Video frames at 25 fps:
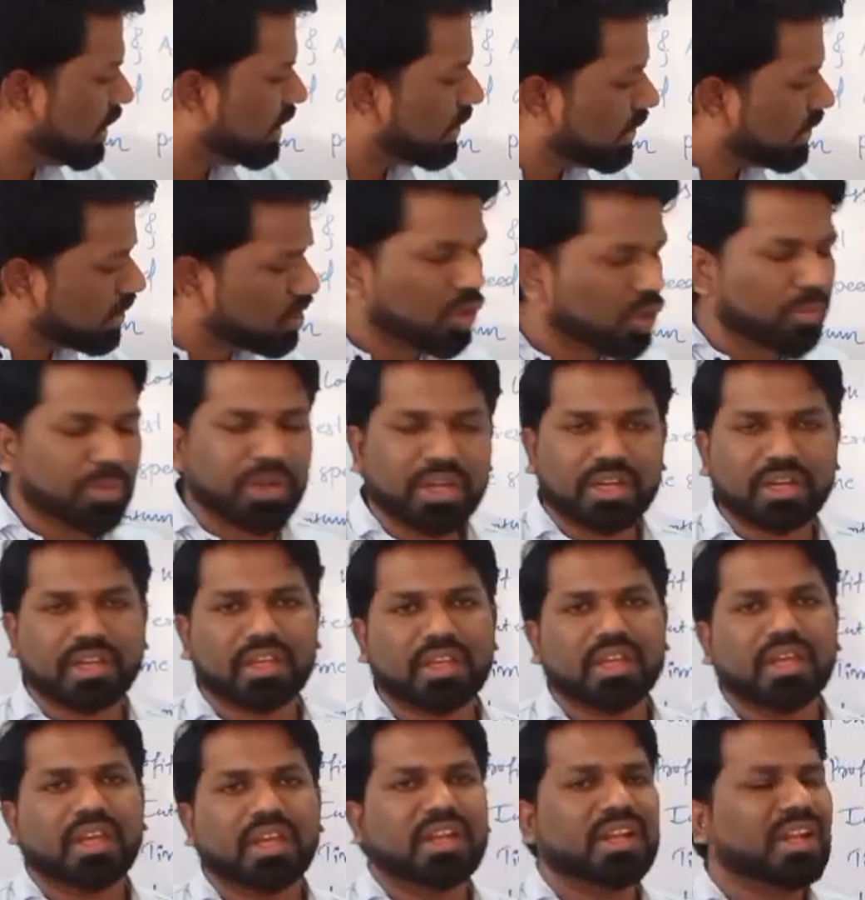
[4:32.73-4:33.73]

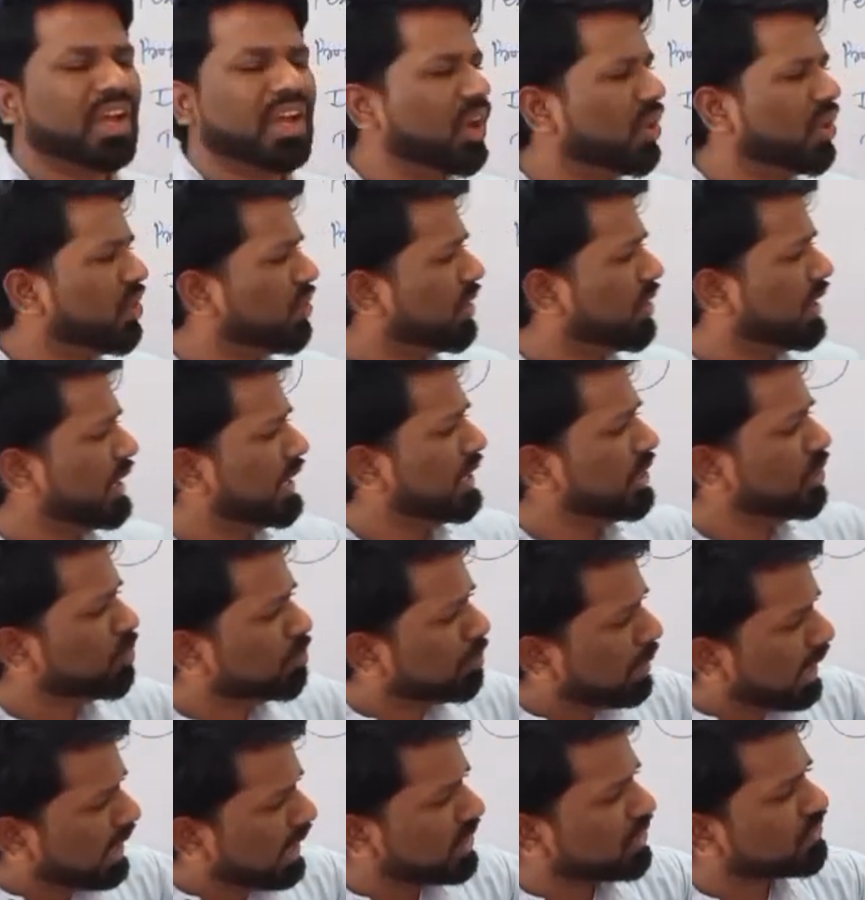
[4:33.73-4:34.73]
trigonometry. Now you
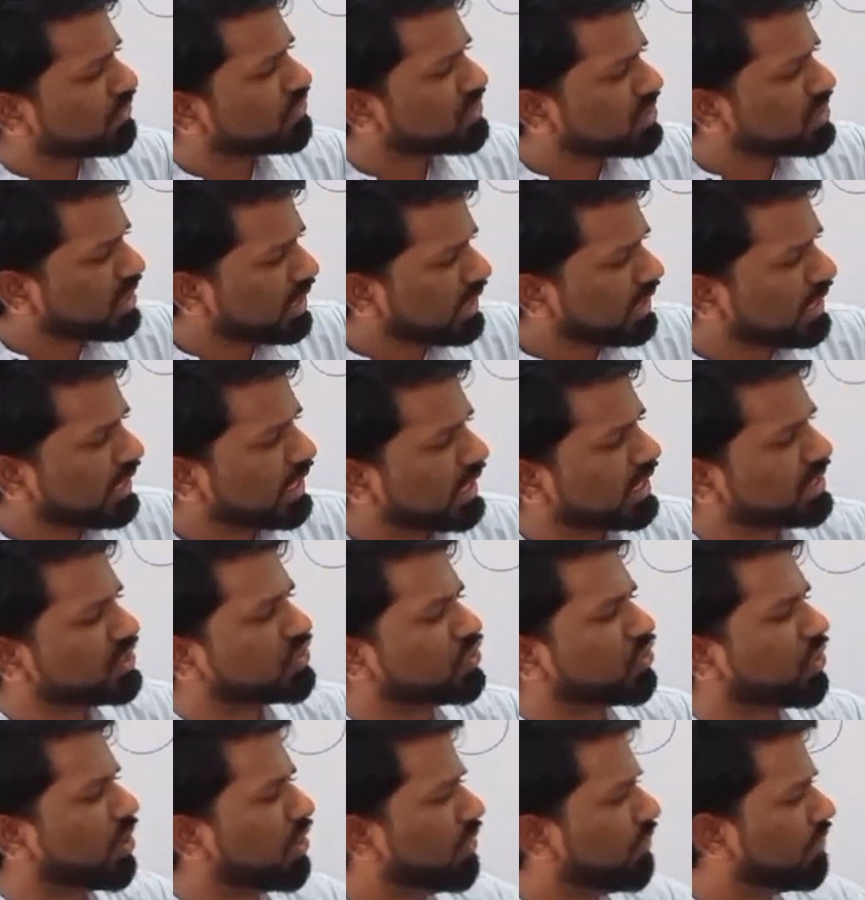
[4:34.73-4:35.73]
might have studied and
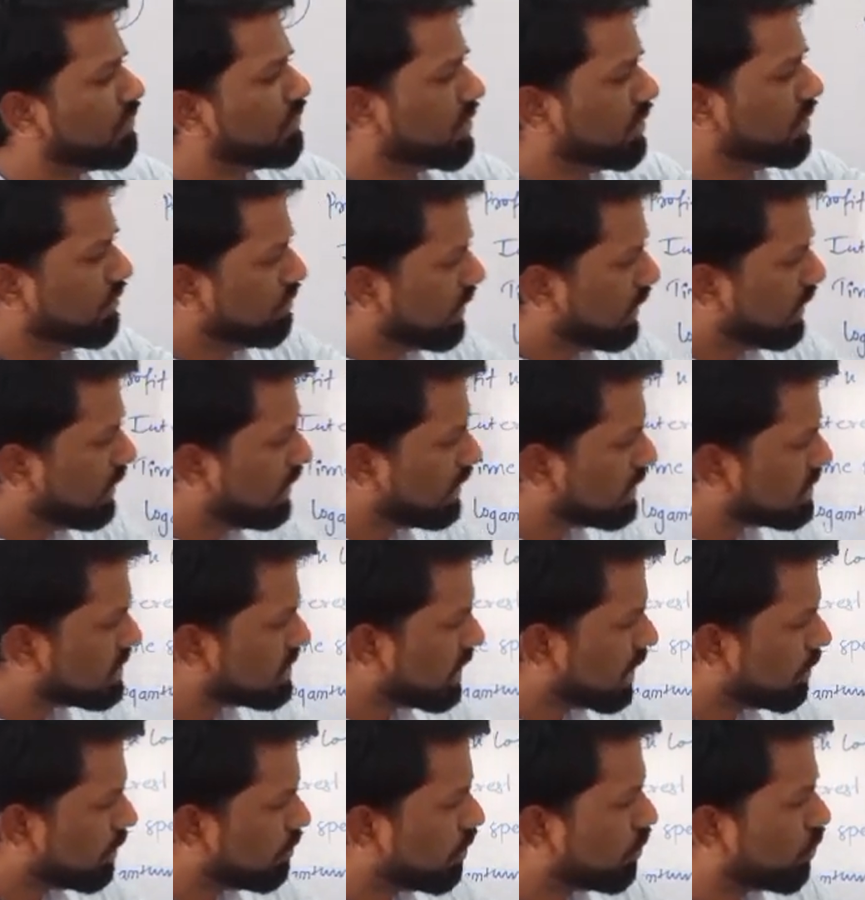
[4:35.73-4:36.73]
solved various
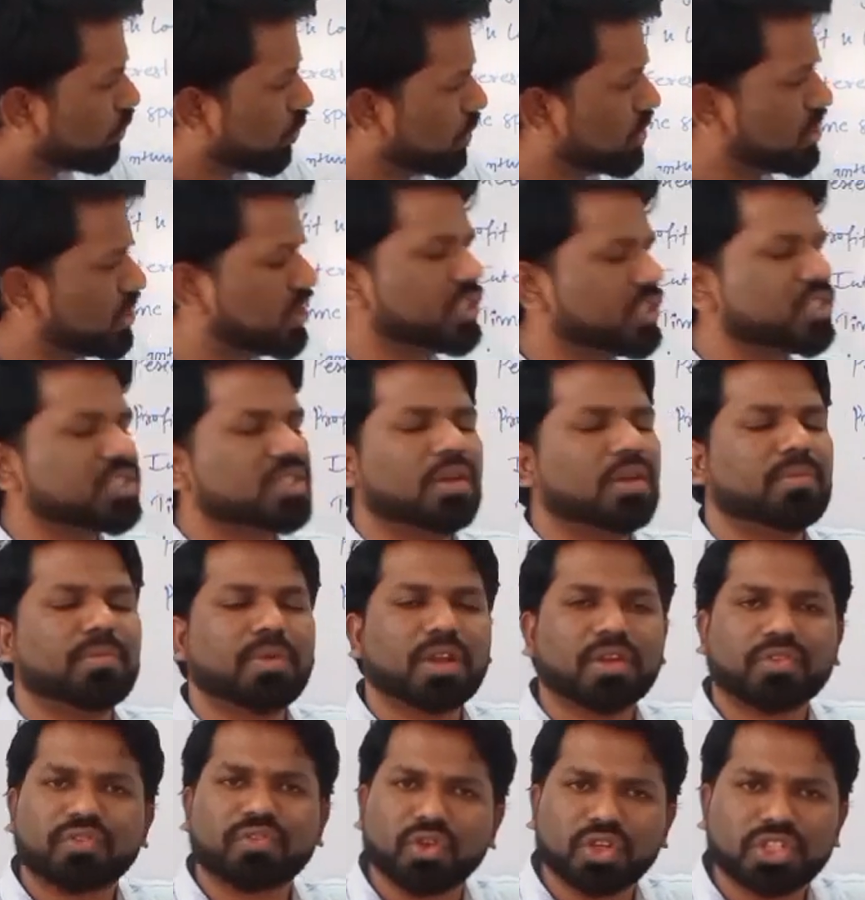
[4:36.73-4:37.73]
type of questions, number
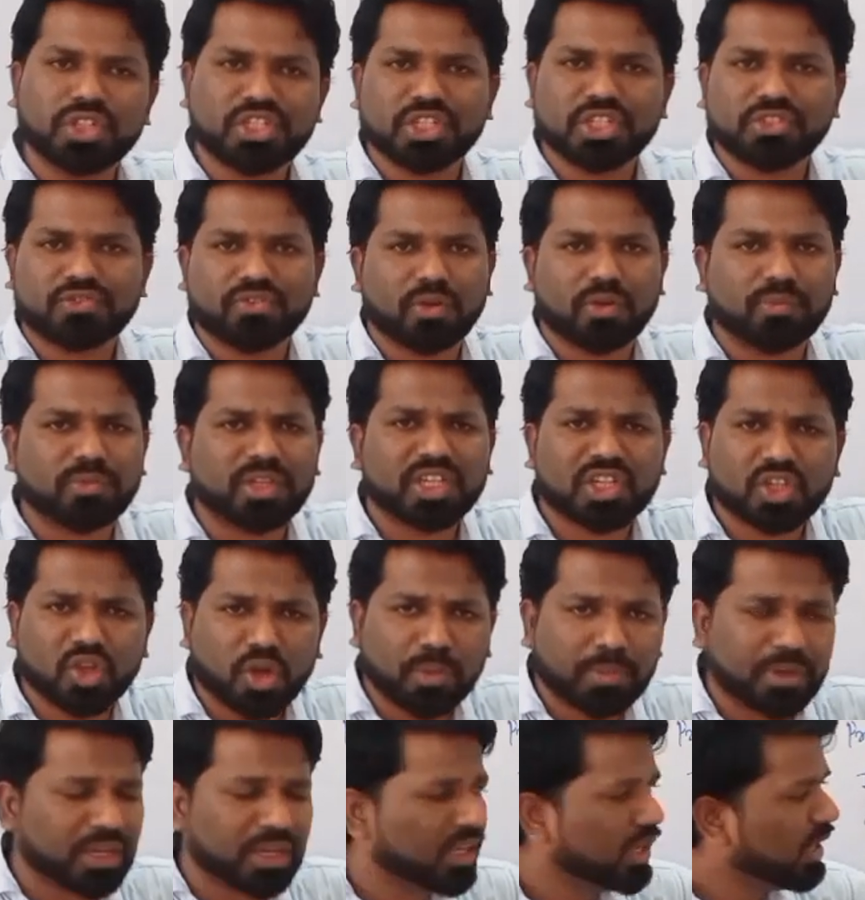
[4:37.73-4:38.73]
of questions from the
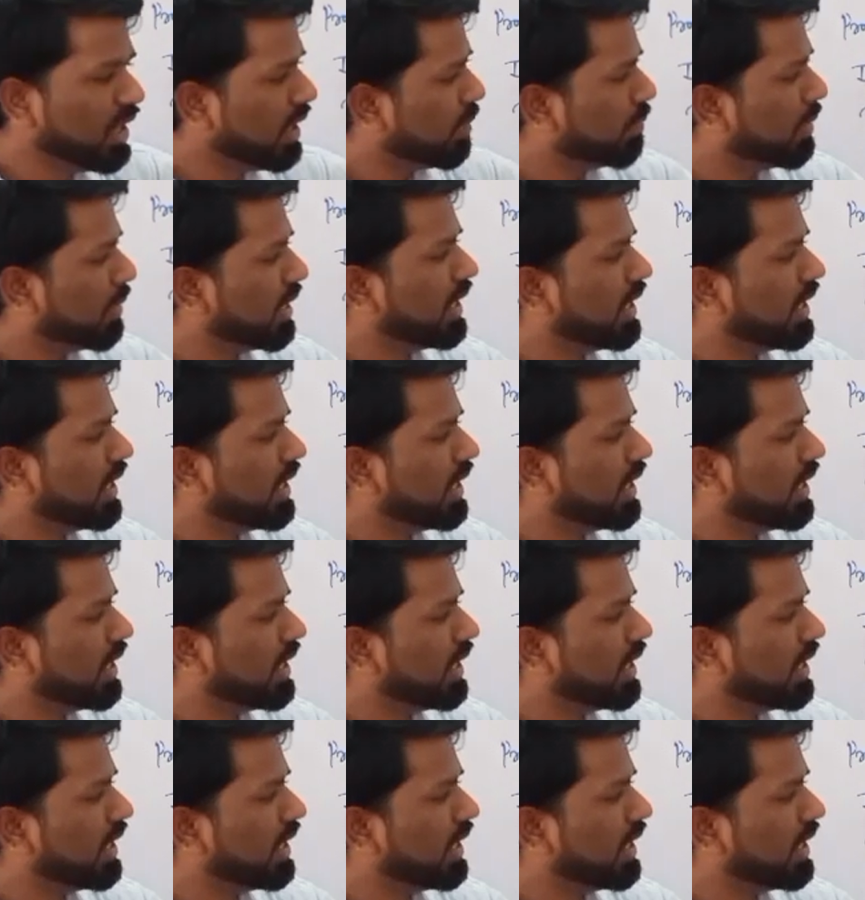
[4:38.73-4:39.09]
topic, but